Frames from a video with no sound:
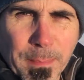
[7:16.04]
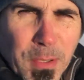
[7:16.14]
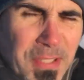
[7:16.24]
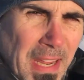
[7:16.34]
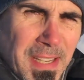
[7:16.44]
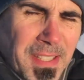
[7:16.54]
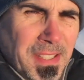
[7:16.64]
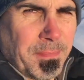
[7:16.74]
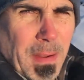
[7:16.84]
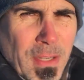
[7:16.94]
Mercedes has
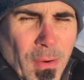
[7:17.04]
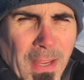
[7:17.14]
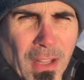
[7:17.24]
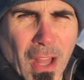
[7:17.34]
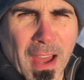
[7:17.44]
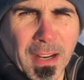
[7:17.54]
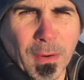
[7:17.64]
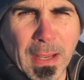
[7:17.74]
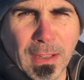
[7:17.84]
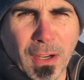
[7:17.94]
been doing a lot of
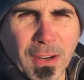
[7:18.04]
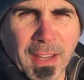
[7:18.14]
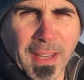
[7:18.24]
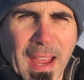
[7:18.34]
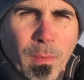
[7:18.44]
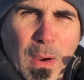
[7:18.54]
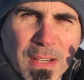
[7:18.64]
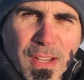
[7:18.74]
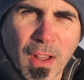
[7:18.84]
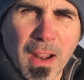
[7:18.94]
great learning, whereas
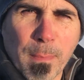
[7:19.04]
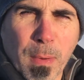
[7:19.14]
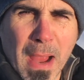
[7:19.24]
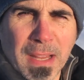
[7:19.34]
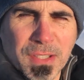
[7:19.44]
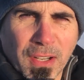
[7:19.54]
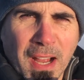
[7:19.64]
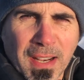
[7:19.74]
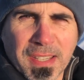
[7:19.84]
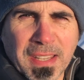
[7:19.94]
a lot of brands are
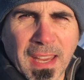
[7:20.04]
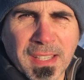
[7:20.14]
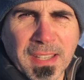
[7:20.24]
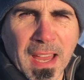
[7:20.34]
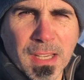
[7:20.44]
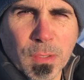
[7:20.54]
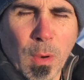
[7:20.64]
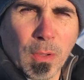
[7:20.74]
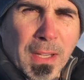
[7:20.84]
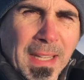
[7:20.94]
kind of staying status quo.
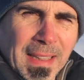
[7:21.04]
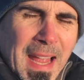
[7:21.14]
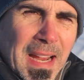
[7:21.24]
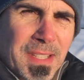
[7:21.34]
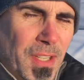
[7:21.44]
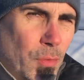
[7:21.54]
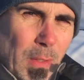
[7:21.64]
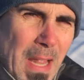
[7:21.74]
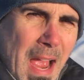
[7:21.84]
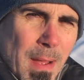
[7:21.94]
Look at Lexus,
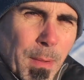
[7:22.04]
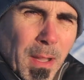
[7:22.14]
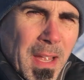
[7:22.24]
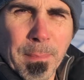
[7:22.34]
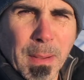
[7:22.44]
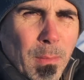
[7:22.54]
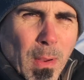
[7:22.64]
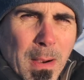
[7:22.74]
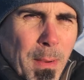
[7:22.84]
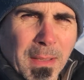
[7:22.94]
reliable, but what
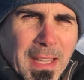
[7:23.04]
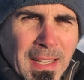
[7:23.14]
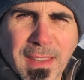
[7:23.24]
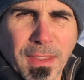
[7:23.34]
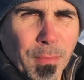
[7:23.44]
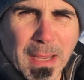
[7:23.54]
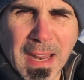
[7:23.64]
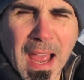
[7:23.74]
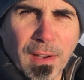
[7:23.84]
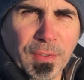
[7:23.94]
about that three and a
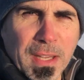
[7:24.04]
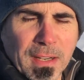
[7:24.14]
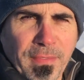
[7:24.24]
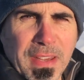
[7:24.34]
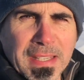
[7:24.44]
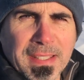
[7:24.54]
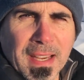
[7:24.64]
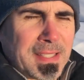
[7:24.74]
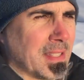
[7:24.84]
half liter V6?